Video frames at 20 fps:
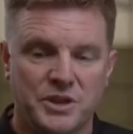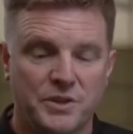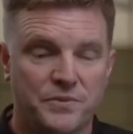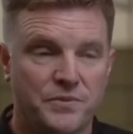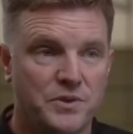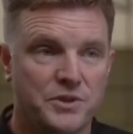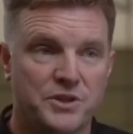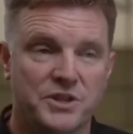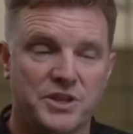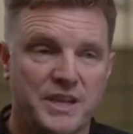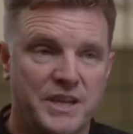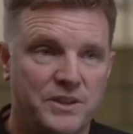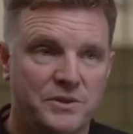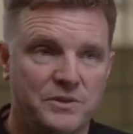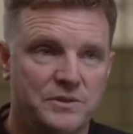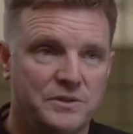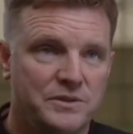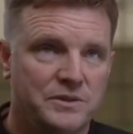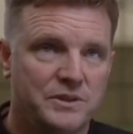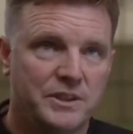were different to
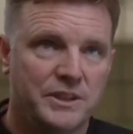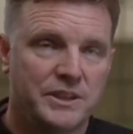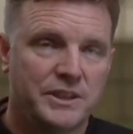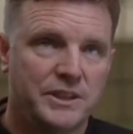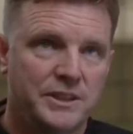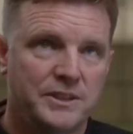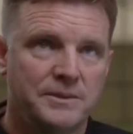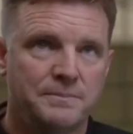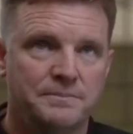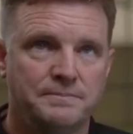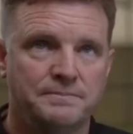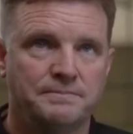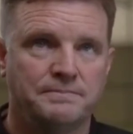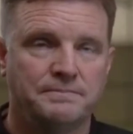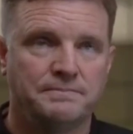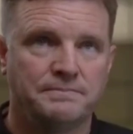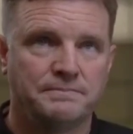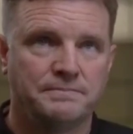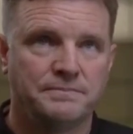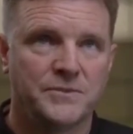now. Um,
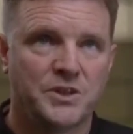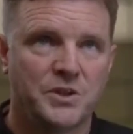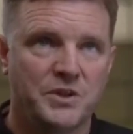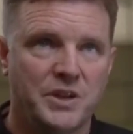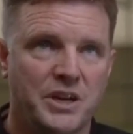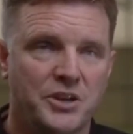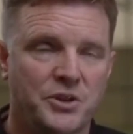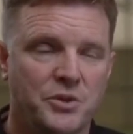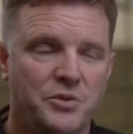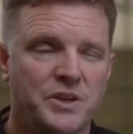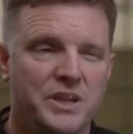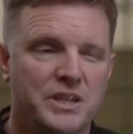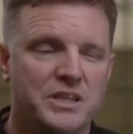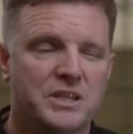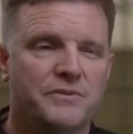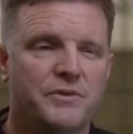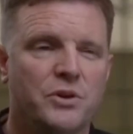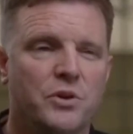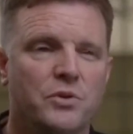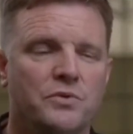so yeah, I do think
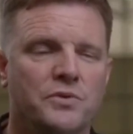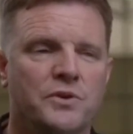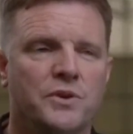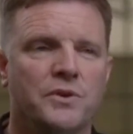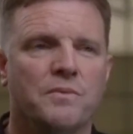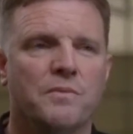it's evolved.